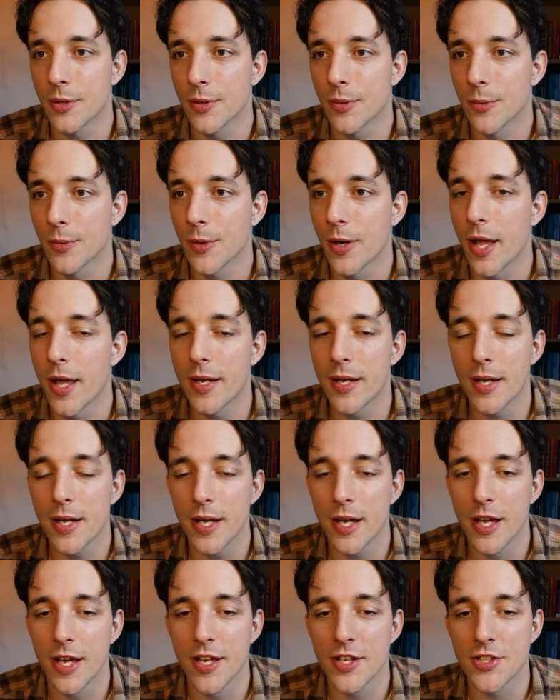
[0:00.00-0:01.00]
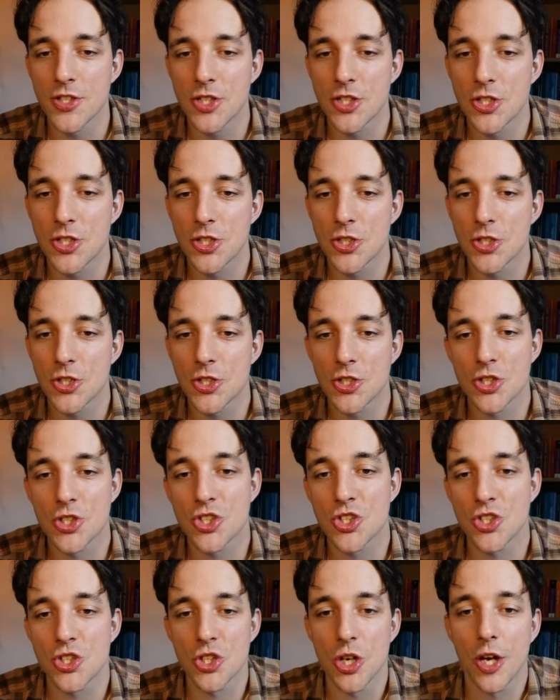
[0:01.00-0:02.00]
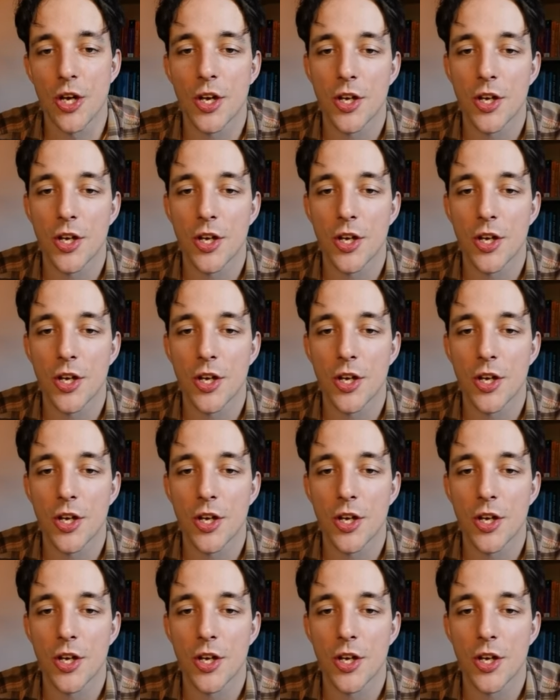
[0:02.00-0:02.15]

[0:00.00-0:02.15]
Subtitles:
When it's